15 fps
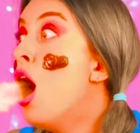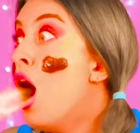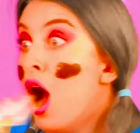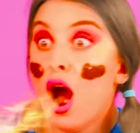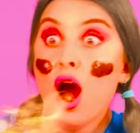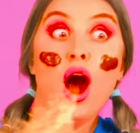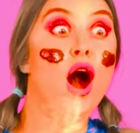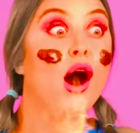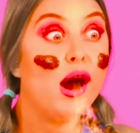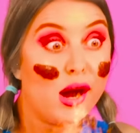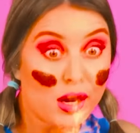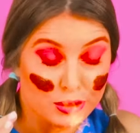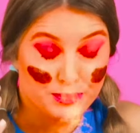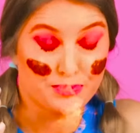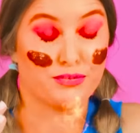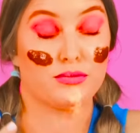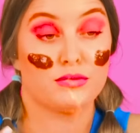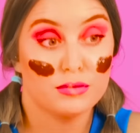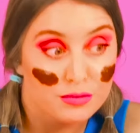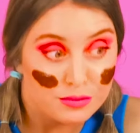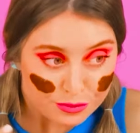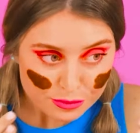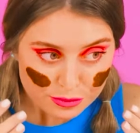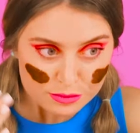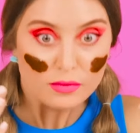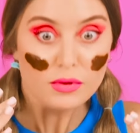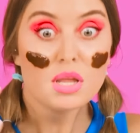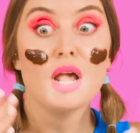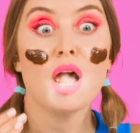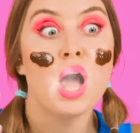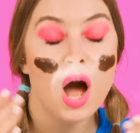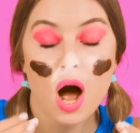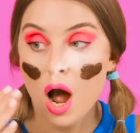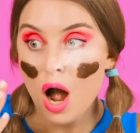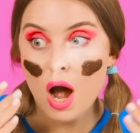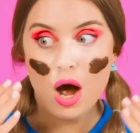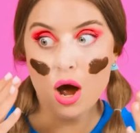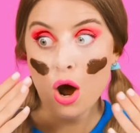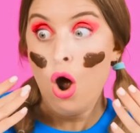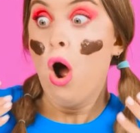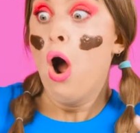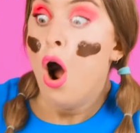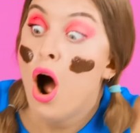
I'm in panic! you could've just give me a